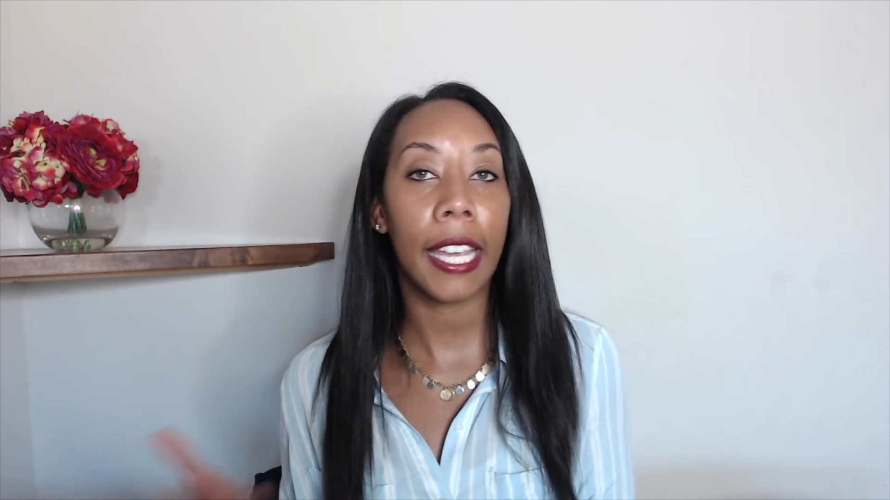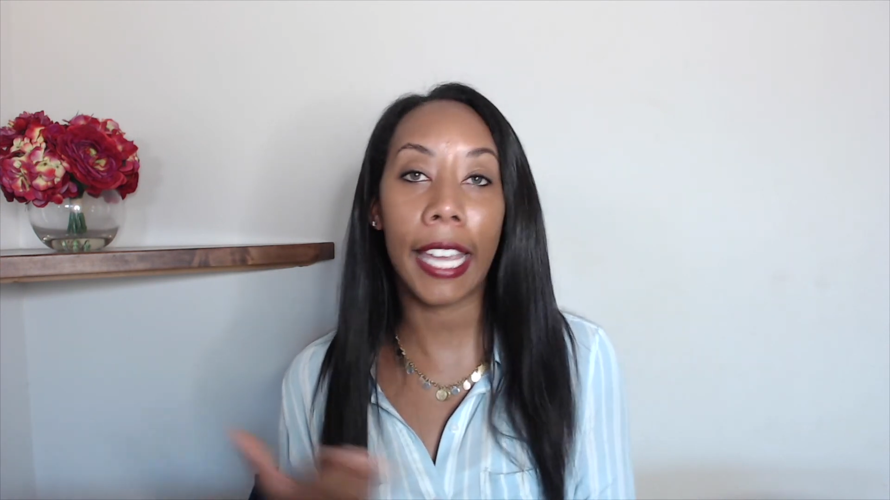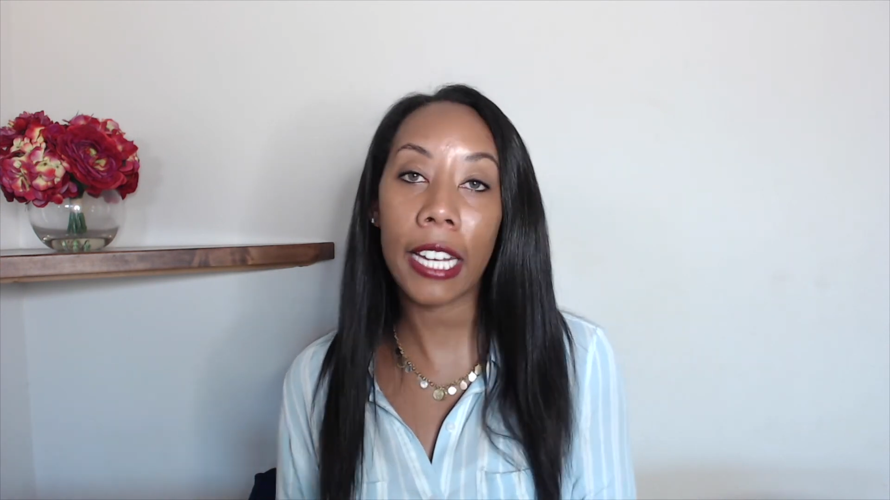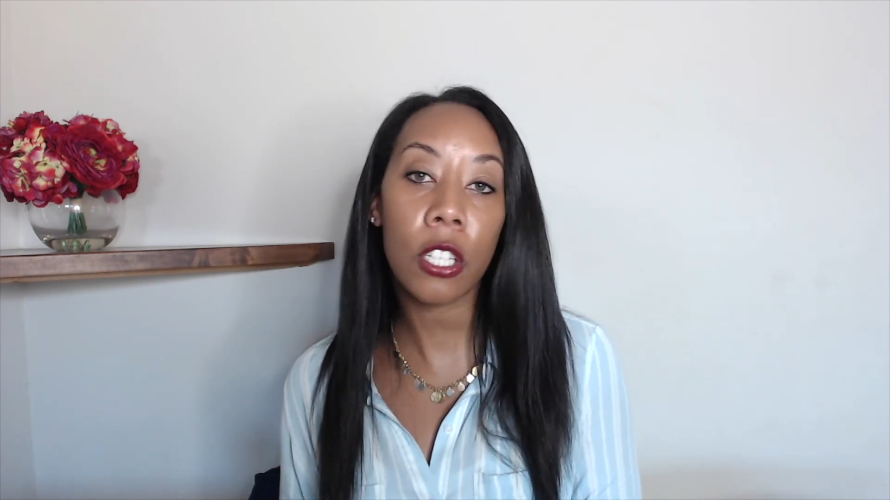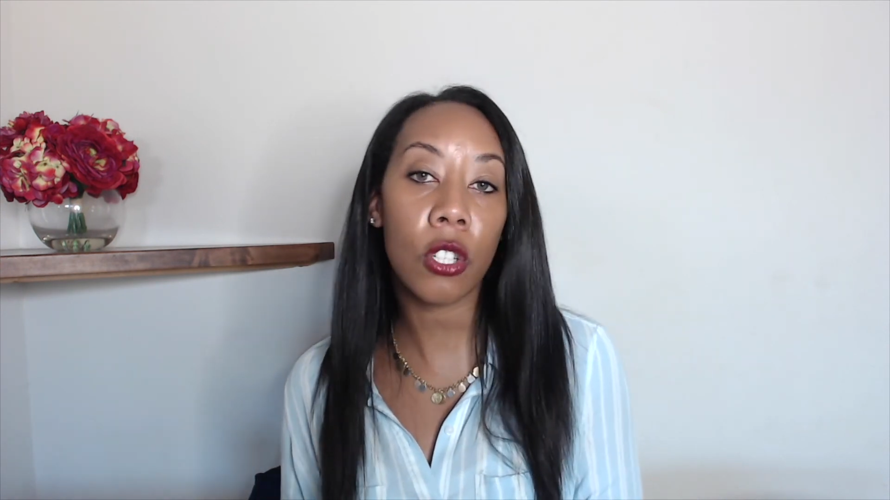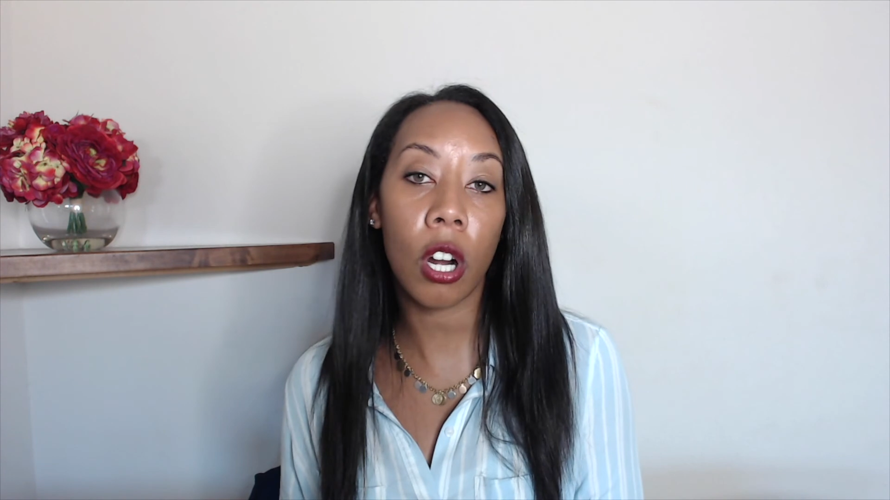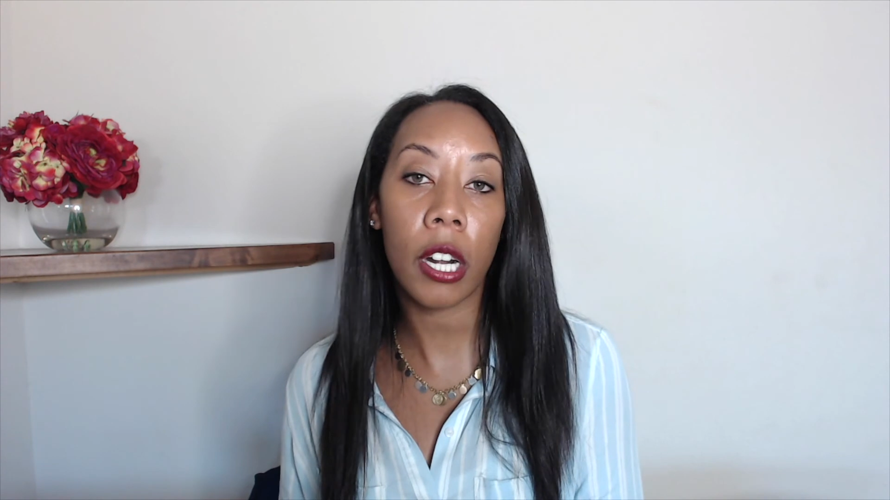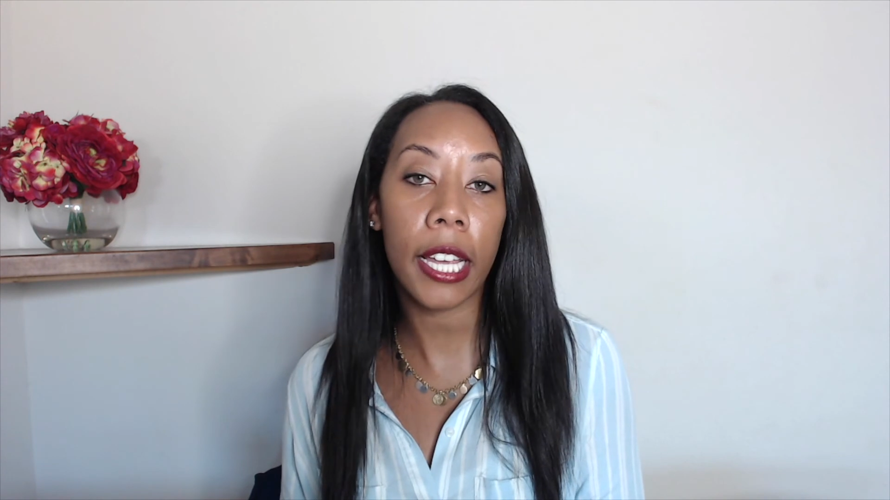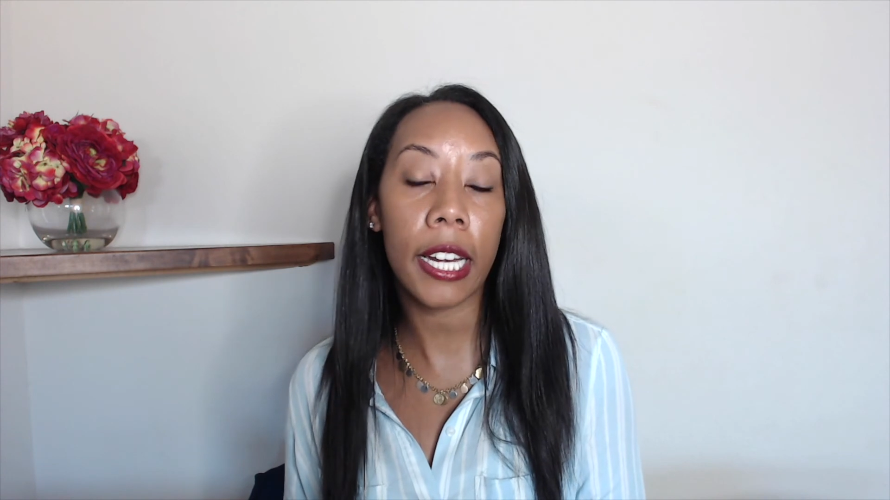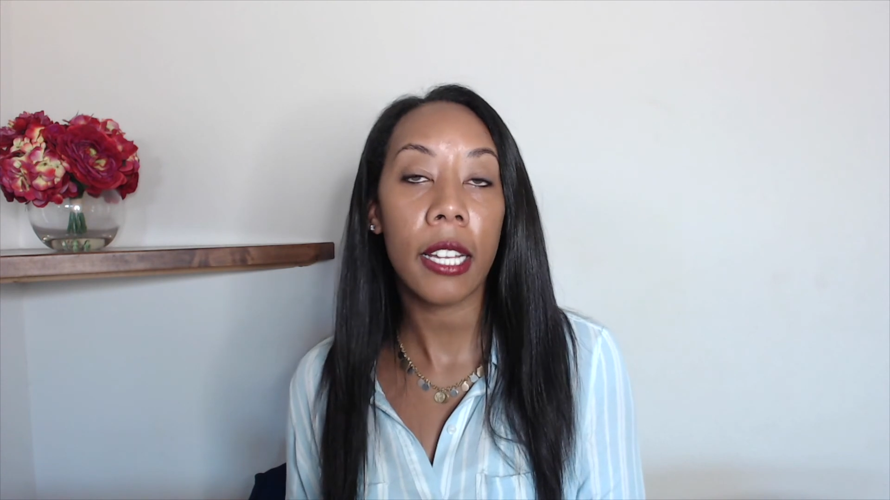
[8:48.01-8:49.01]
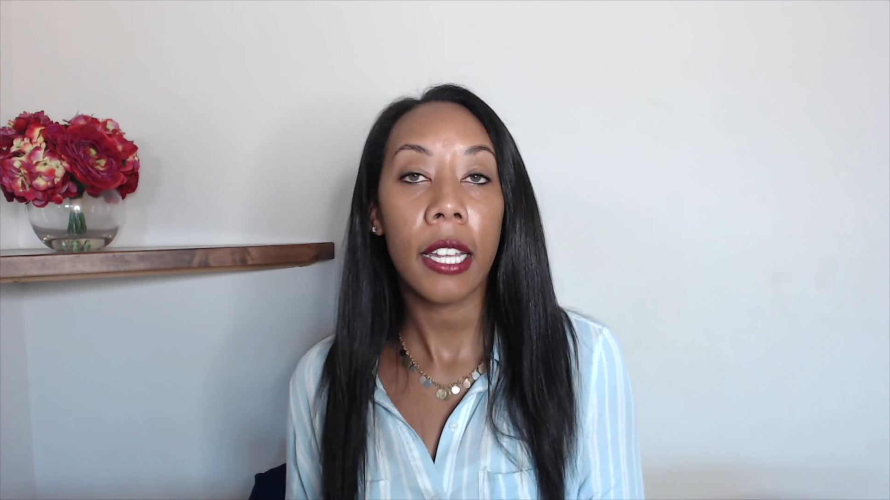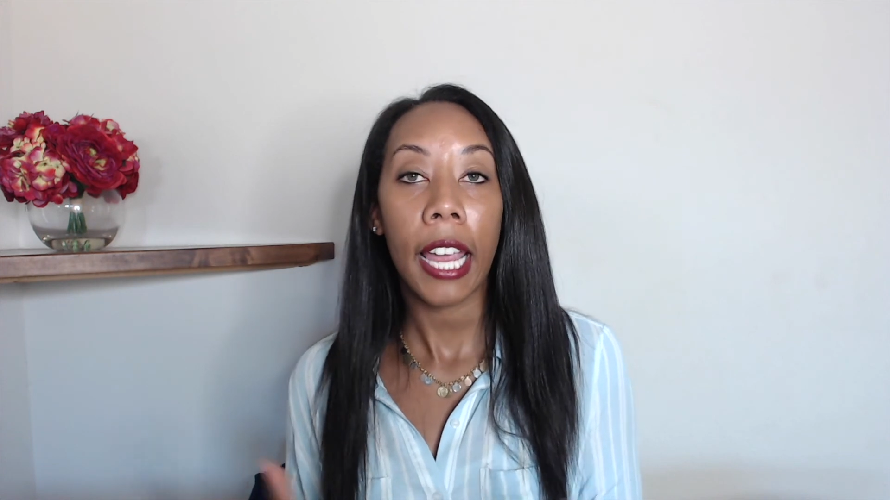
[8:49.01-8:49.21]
get started,